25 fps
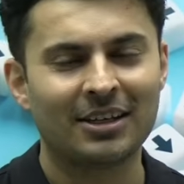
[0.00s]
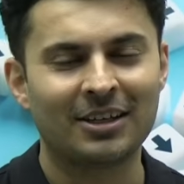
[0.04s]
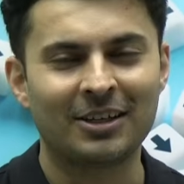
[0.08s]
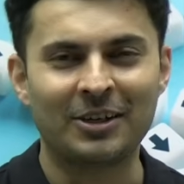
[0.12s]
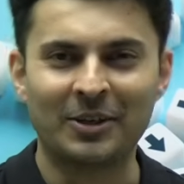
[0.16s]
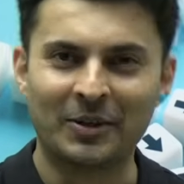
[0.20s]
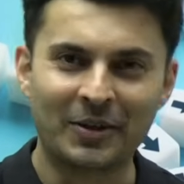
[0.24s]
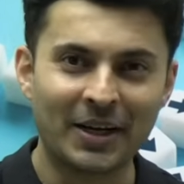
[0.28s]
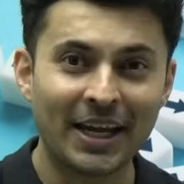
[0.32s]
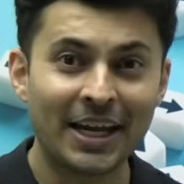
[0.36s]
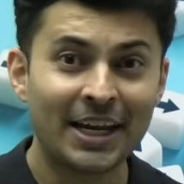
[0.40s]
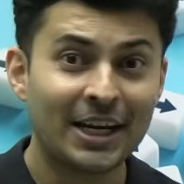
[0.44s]

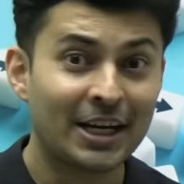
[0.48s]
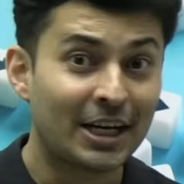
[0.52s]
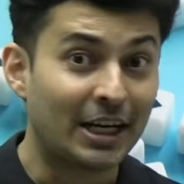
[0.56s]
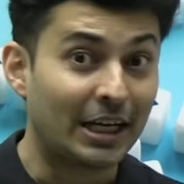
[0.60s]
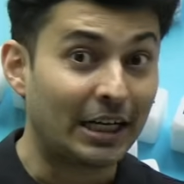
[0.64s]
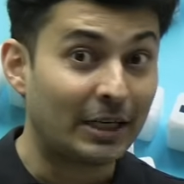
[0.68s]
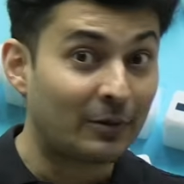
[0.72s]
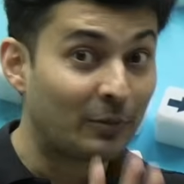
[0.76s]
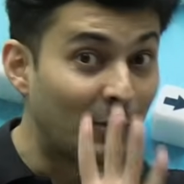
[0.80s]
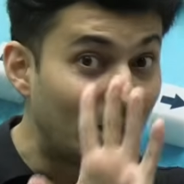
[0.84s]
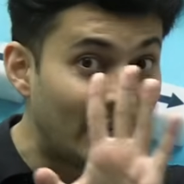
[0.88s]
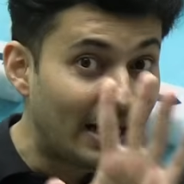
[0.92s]
okay
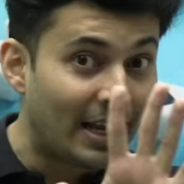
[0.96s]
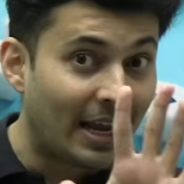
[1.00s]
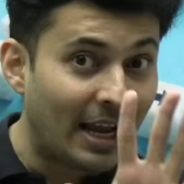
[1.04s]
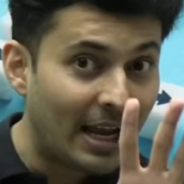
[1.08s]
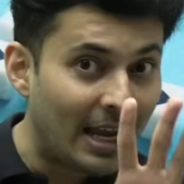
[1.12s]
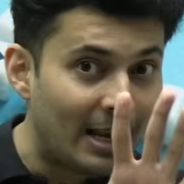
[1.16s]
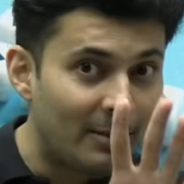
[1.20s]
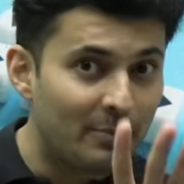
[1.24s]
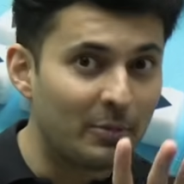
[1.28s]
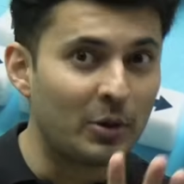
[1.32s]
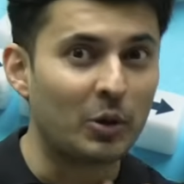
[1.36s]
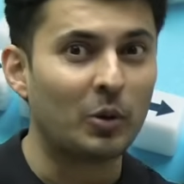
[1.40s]
it will
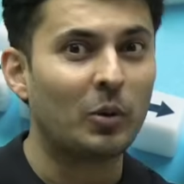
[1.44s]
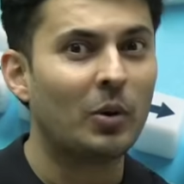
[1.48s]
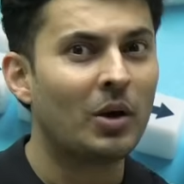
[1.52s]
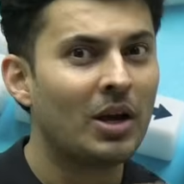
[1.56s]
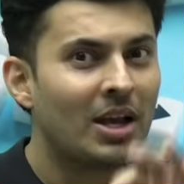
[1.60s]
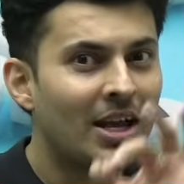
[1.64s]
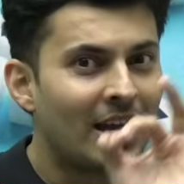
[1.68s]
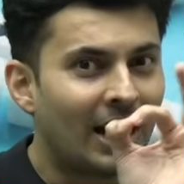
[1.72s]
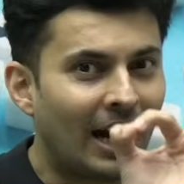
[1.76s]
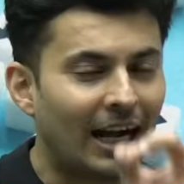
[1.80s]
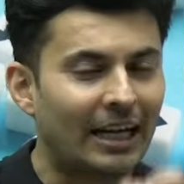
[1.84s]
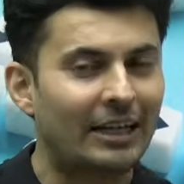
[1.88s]
help you
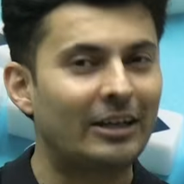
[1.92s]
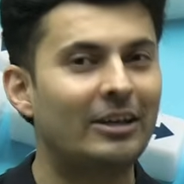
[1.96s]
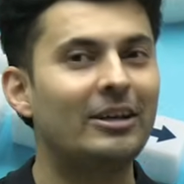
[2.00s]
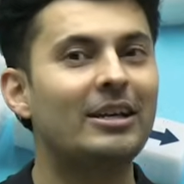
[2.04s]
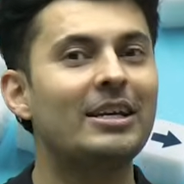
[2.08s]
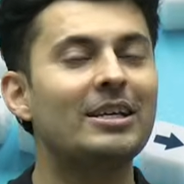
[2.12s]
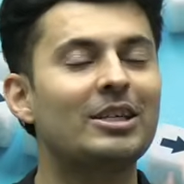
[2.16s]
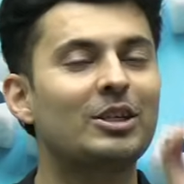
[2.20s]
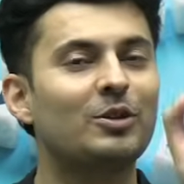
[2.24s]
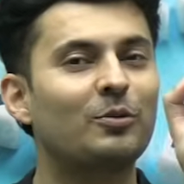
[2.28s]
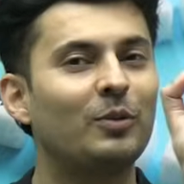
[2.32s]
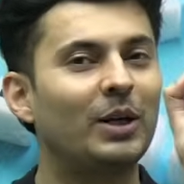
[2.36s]
at
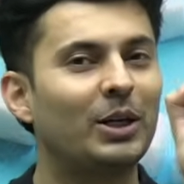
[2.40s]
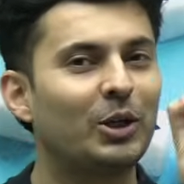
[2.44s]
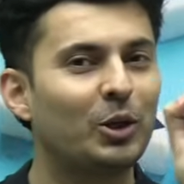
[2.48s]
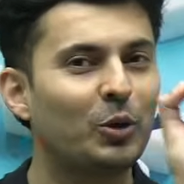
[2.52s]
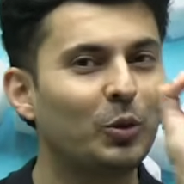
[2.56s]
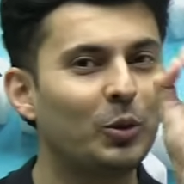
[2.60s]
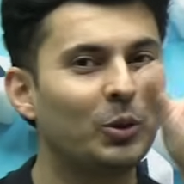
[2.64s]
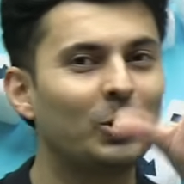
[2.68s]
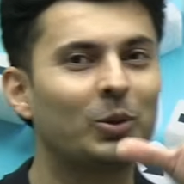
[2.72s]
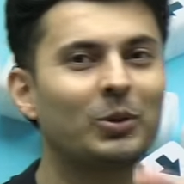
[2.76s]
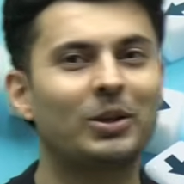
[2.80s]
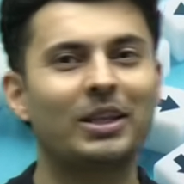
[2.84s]
least with
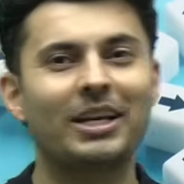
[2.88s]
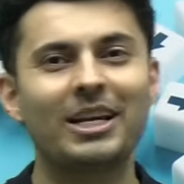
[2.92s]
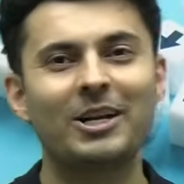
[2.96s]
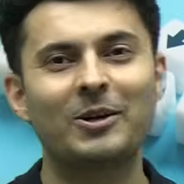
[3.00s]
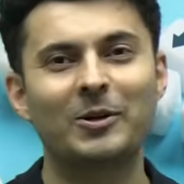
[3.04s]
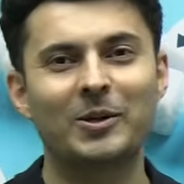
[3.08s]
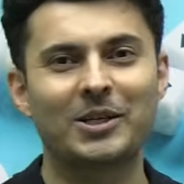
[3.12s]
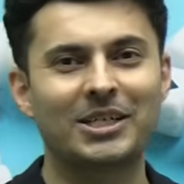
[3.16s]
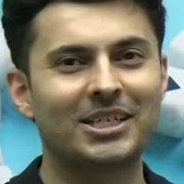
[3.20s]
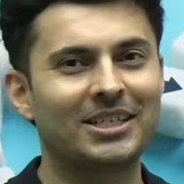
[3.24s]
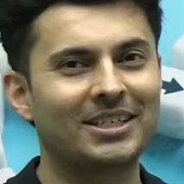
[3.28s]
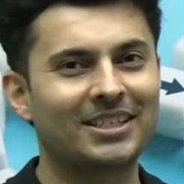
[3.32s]
two to three
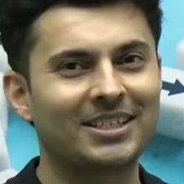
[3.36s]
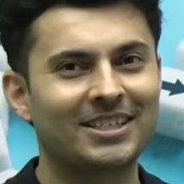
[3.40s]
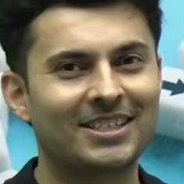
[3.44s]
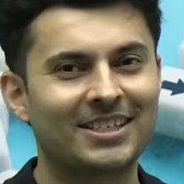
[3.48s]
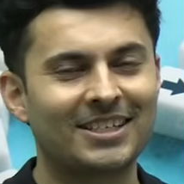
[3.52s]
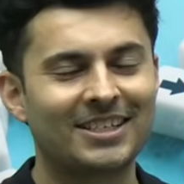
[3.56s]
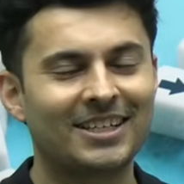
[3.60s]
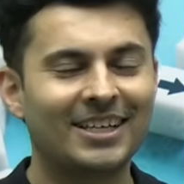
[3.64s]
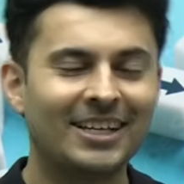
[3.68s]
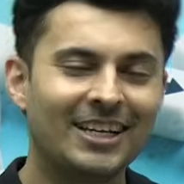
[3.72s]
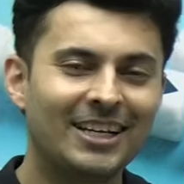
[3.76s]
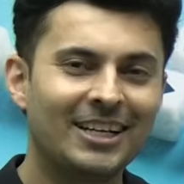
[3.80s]

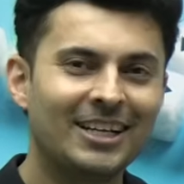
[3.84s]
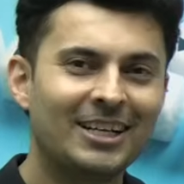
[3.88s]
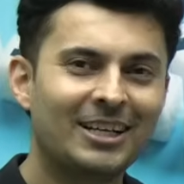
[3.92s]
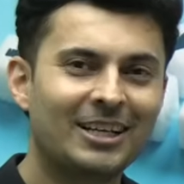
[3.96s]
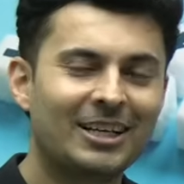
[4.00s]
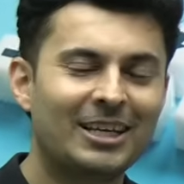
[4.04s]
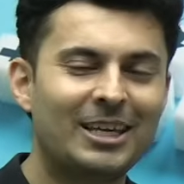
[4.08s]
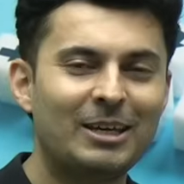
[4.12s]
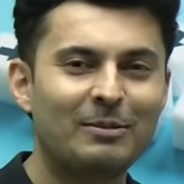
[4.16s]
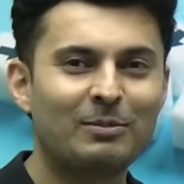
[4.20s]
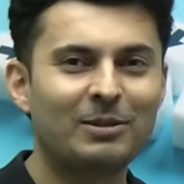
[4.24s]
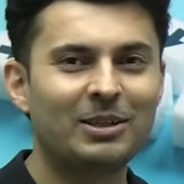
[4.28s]
questions
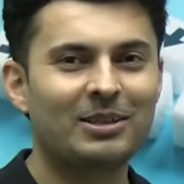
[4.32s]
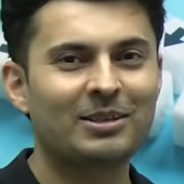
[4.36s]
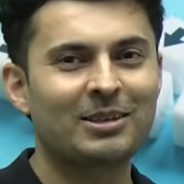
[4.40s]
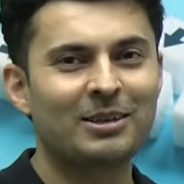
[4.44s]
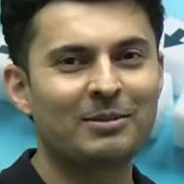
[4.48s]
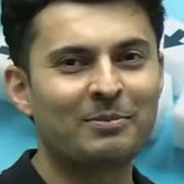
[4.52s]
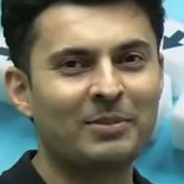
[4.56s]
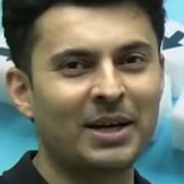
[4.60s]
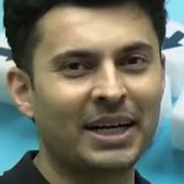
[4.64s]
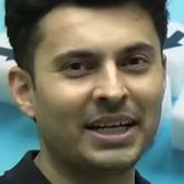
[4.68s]
keep this in